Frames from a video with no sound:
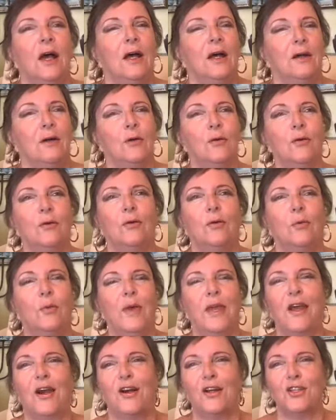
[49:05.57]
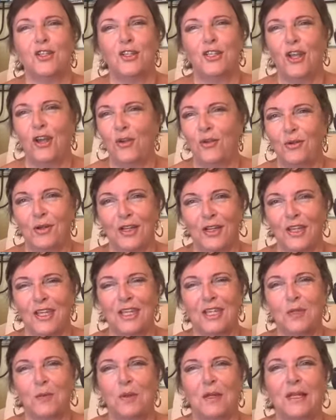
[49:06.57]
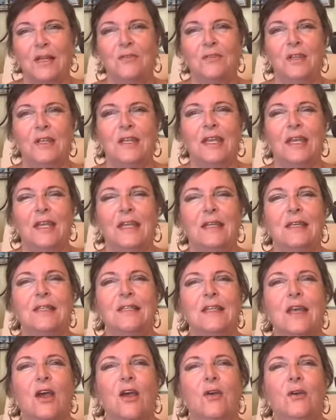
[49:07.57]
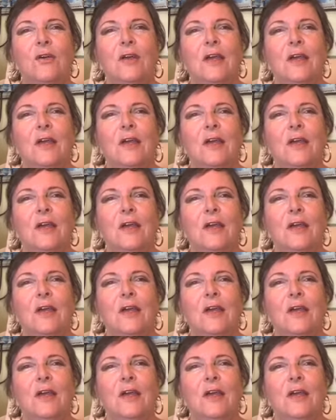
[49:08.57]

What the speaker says: oh, we are so lucky to be living here. So,